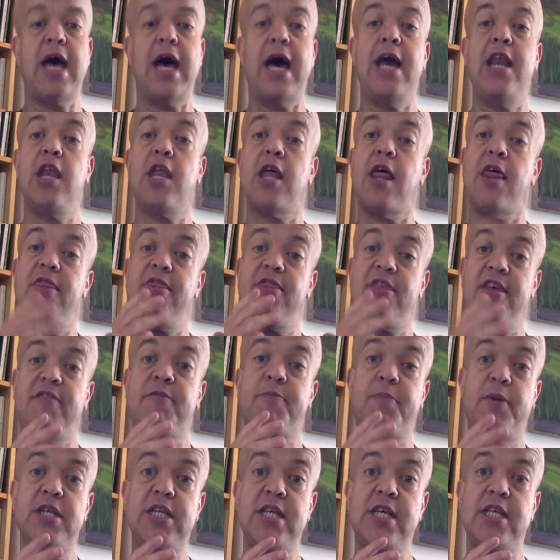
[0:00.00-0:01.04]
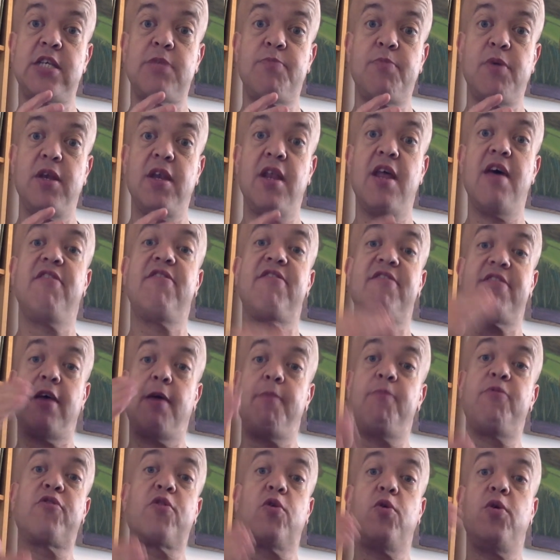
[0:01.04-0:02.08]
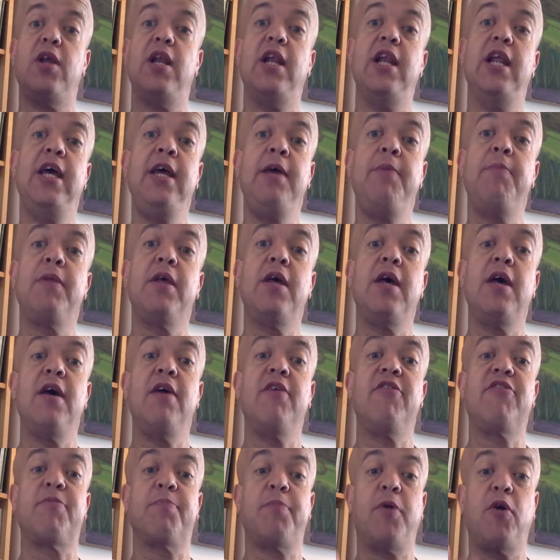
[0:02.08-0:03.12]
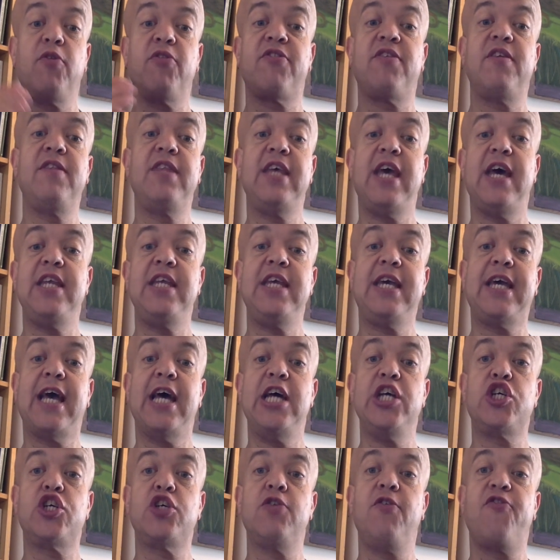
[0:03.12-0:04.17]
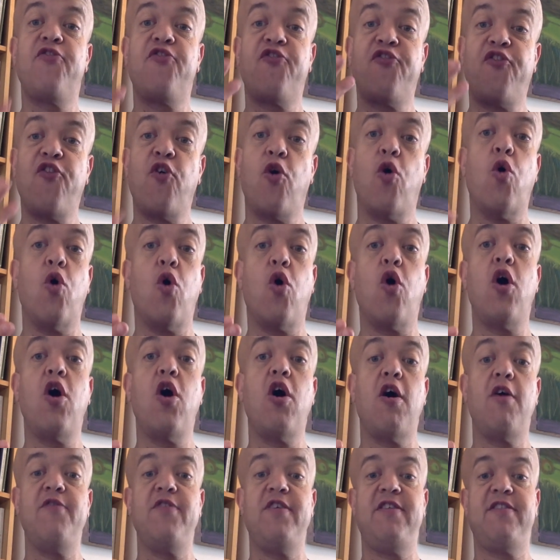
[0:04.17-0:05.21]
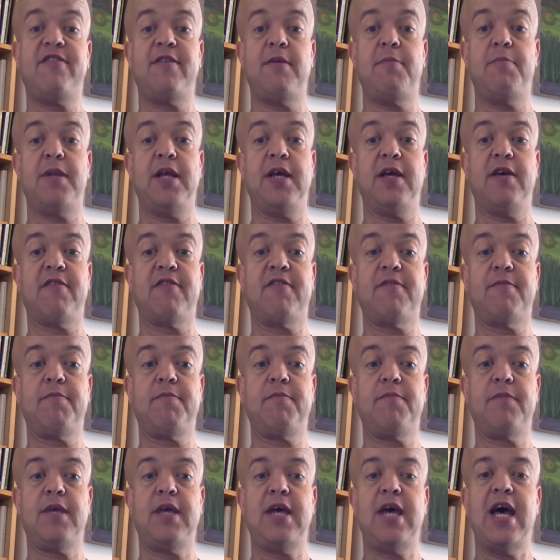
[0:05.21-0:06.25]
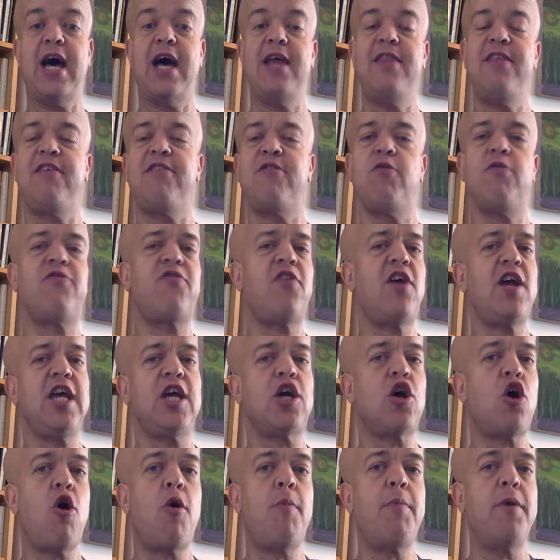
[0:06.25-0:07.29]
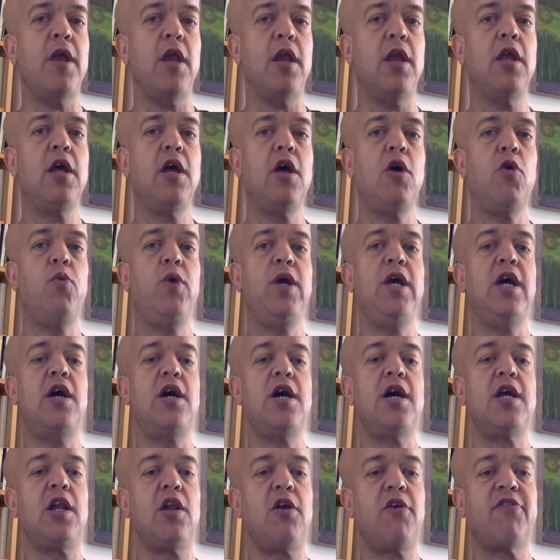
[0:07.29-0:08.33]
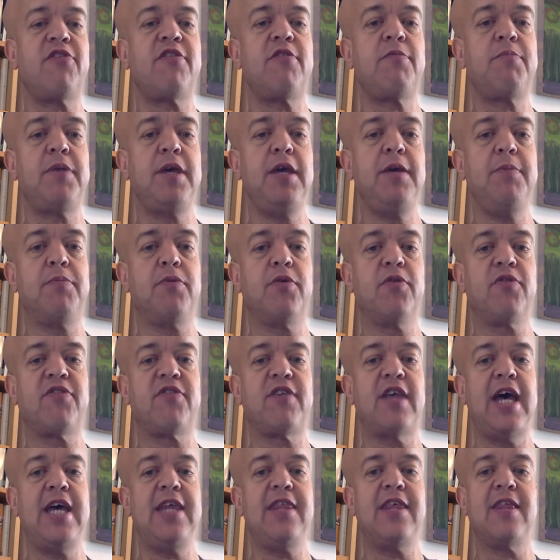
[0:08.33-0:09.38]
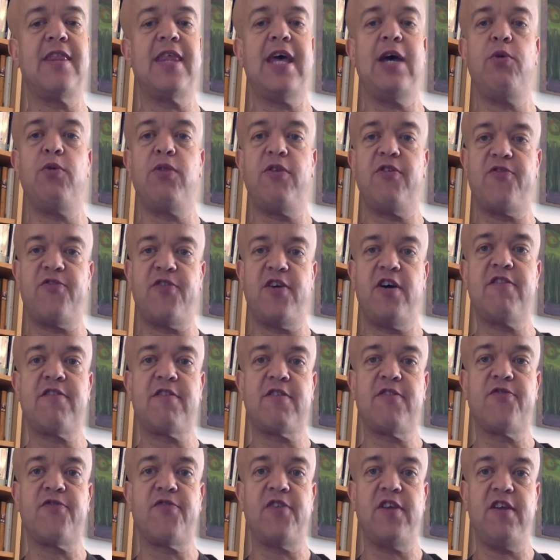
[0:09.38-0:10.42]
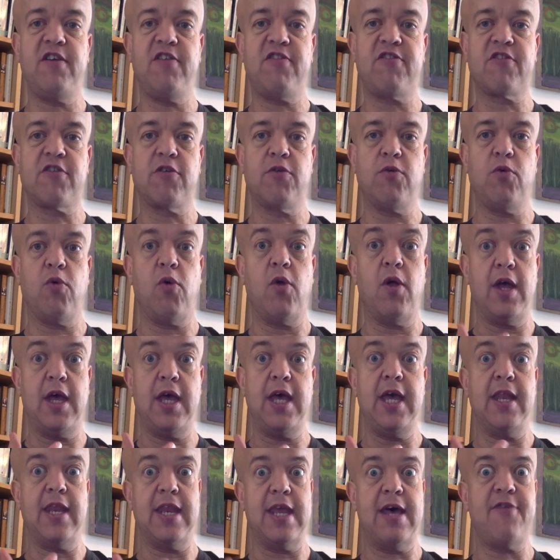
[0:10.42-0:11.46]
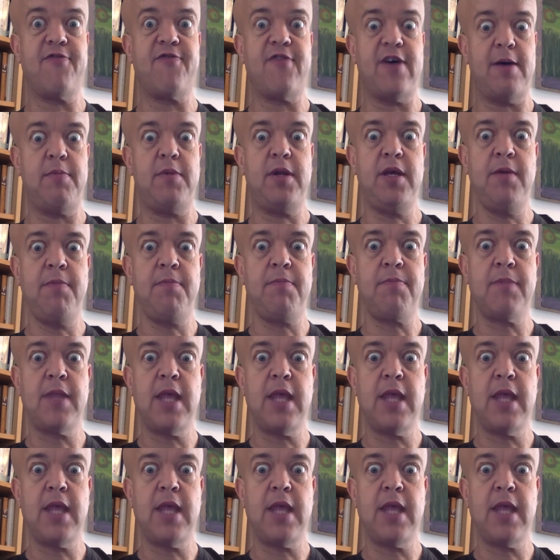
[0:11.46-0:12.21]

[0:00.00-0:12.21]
And this participant subsequently sponsored the education of 4 of his siblings. And this is very common. We heard lots of people say that they were the first to finish school in their family,